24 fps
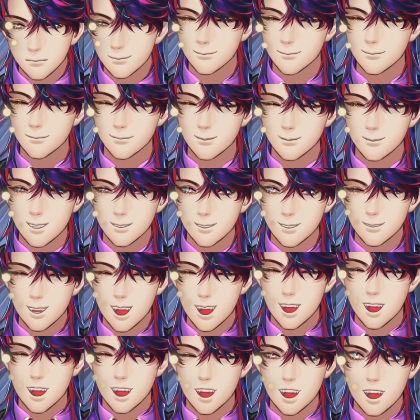Ask for
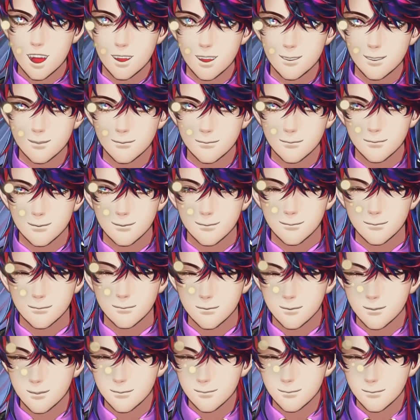a ride?
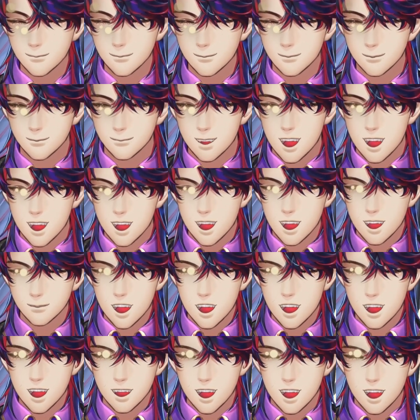But my bike
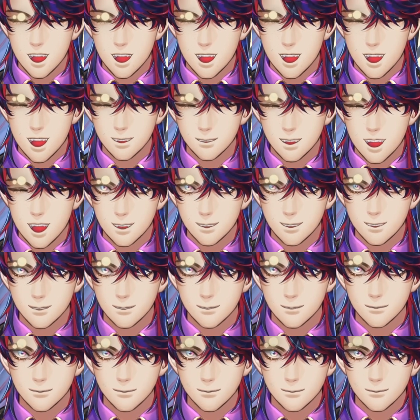only has one seat.
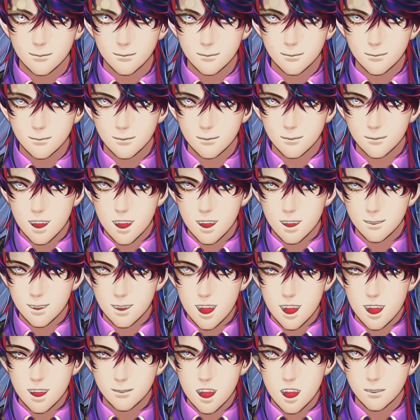Ask
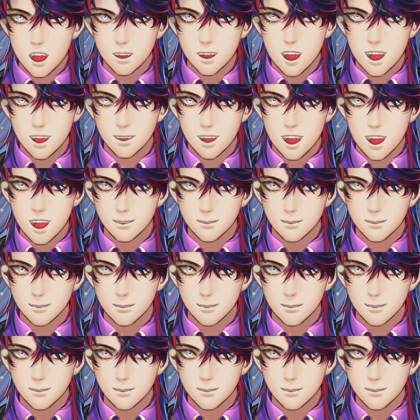for a piggyback ride